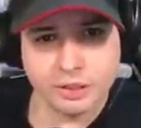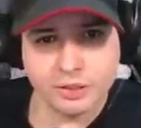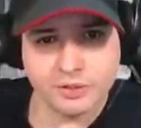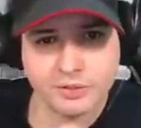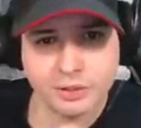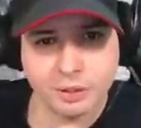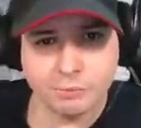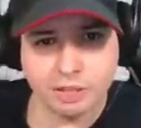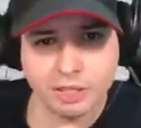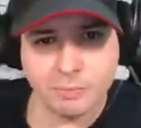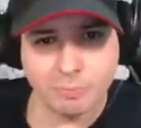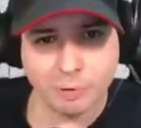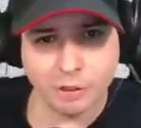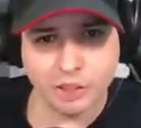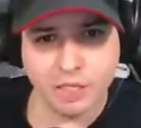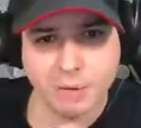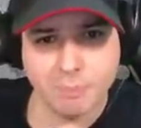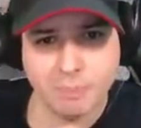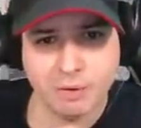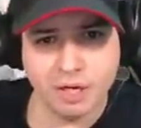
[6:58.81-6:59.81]
So I'm gonna
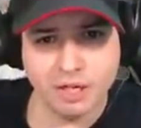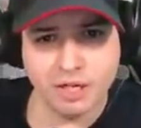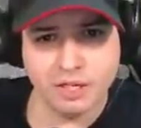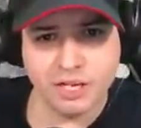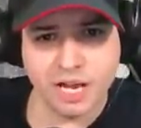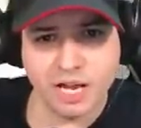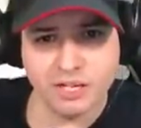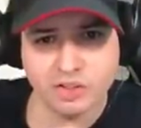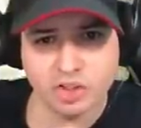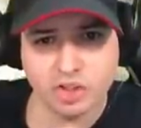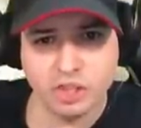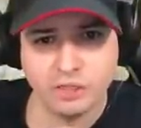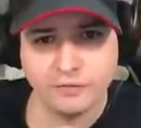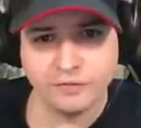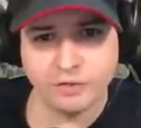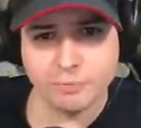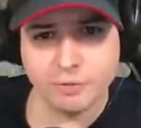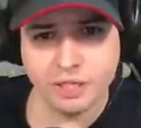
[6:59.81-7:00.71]
bring up a nice shield for